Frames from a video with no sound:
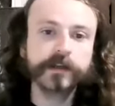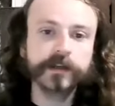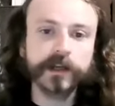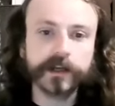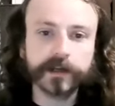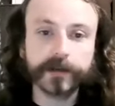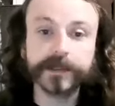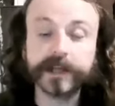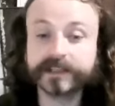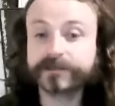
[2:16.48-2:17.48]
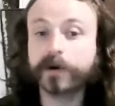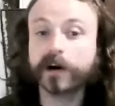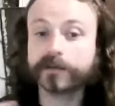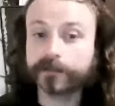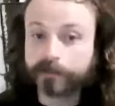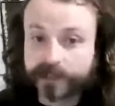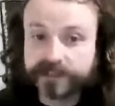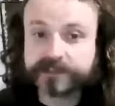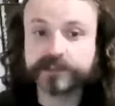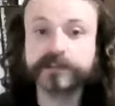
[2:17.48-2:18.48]
And I mean, that's part of the
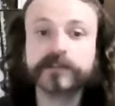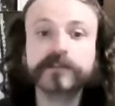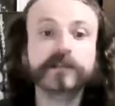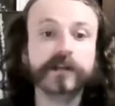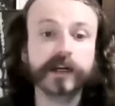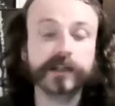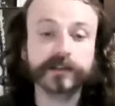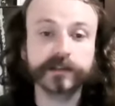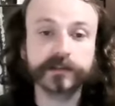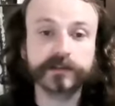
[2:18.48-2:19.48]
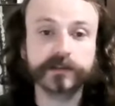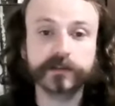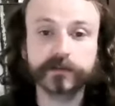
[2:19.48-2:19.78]
reason I think,